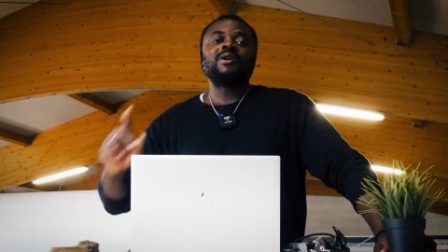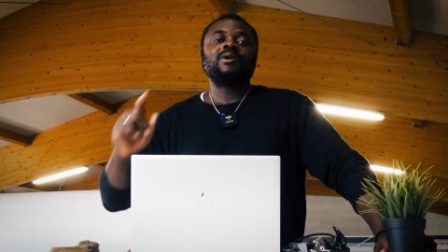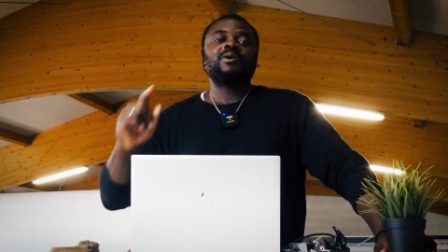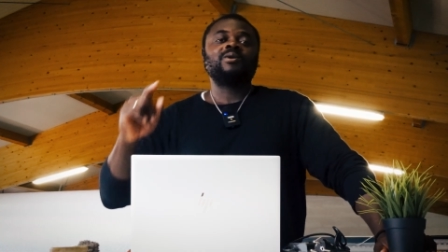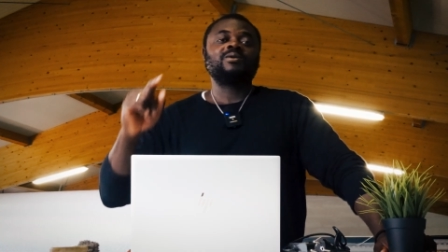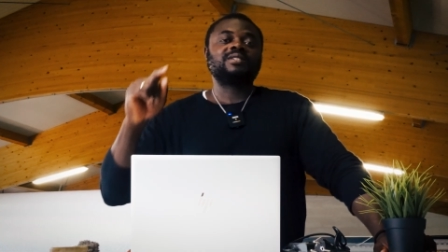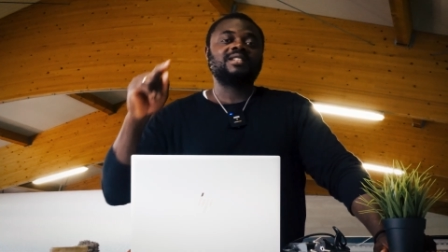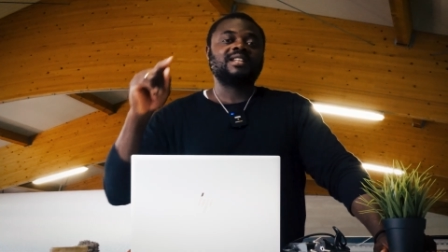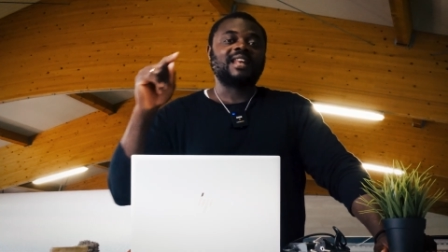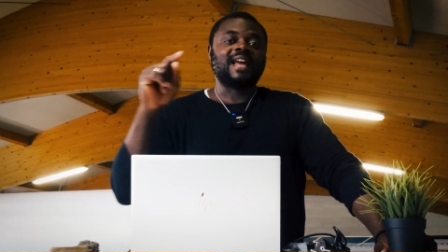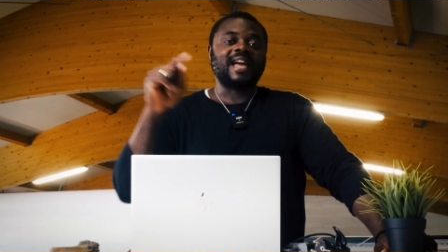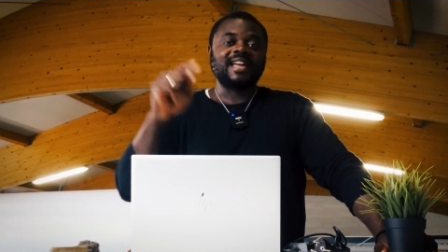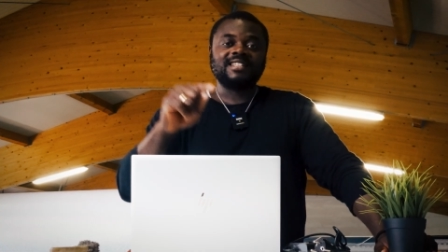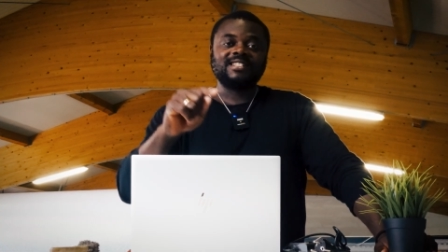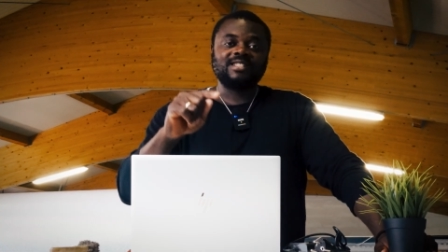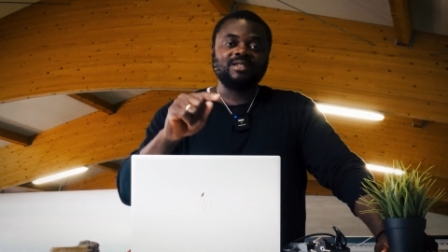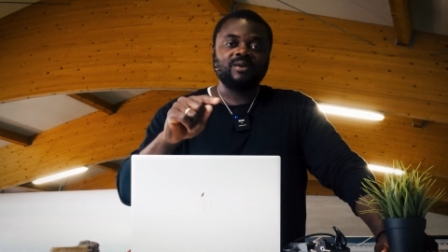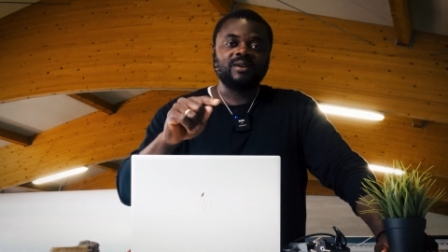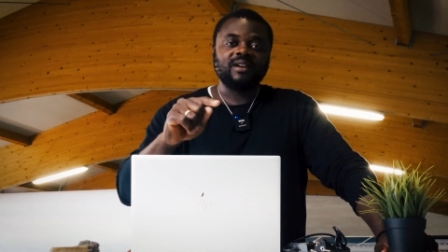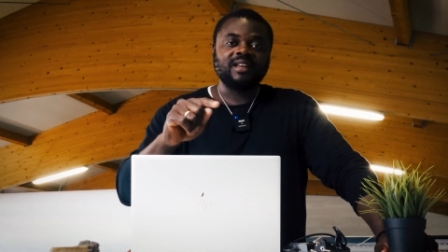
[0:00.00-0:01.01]
Until I
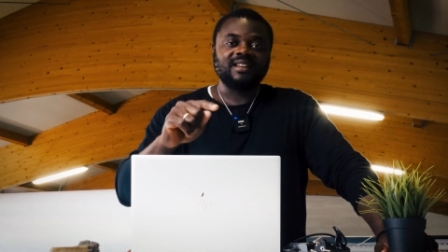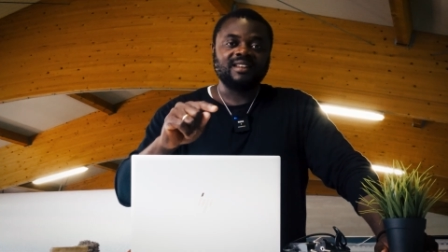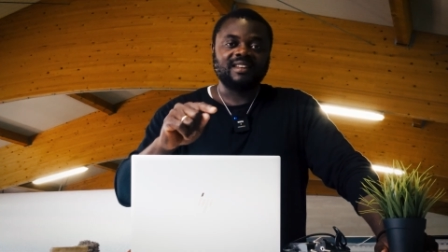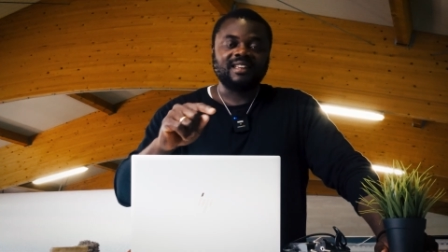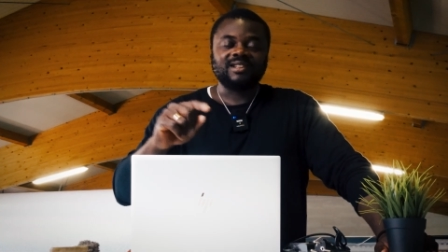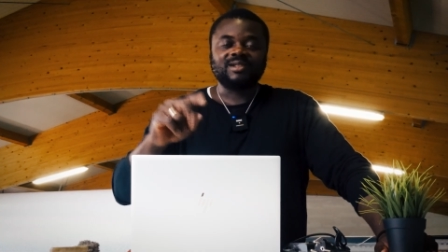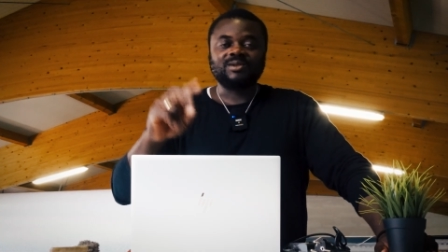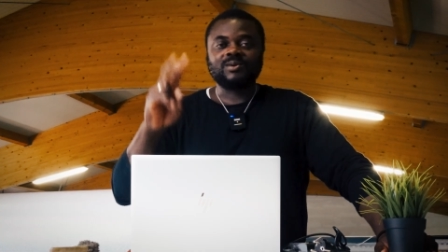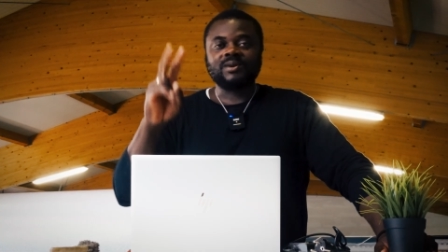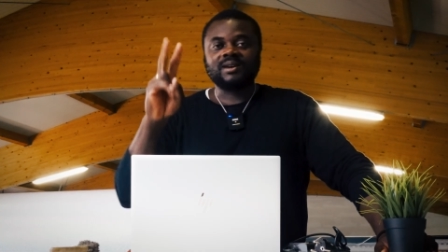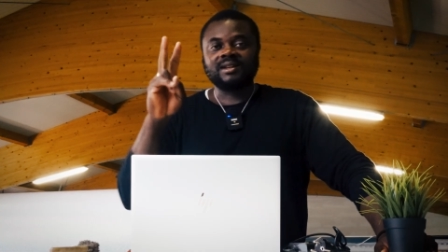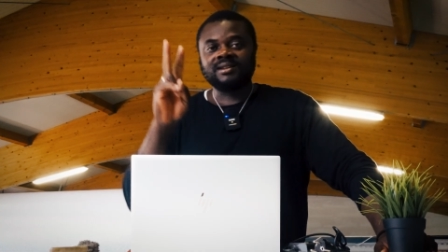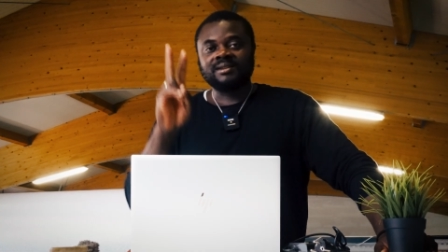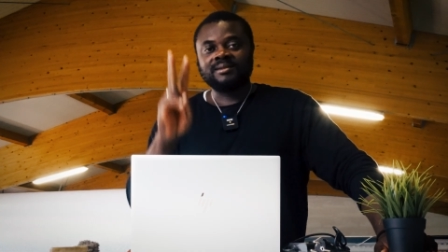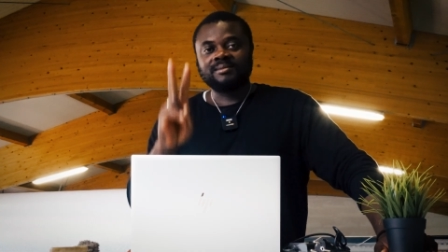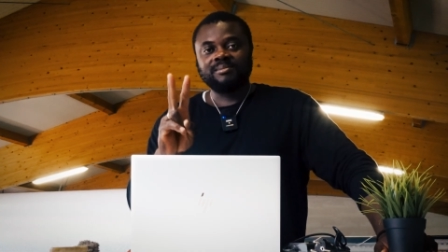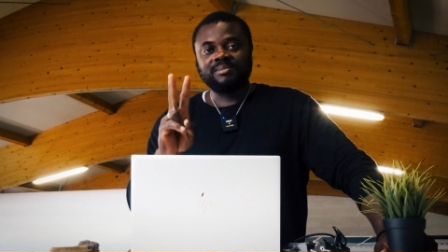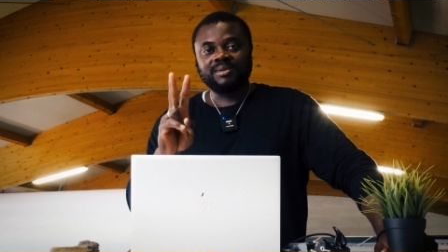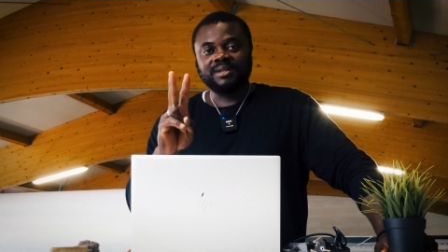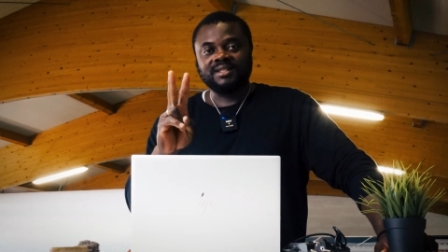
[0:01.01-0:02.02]
see you again in the next one,
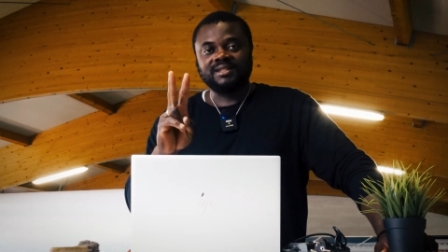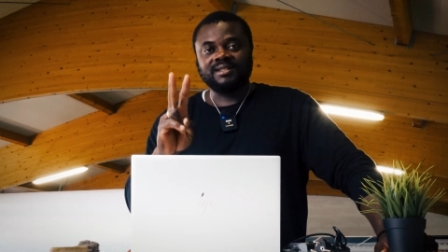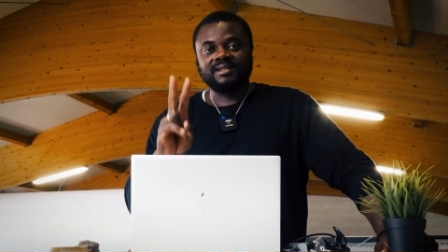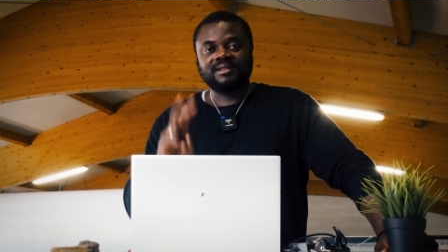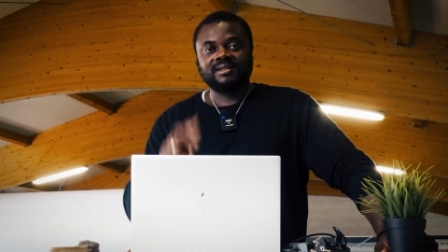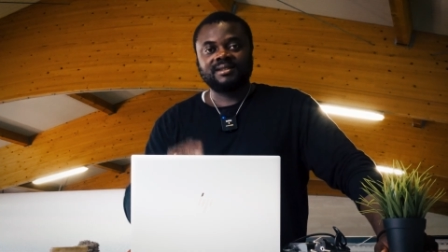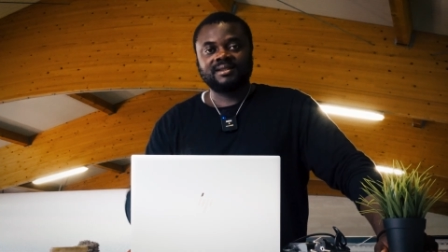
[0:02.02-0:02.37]
peace.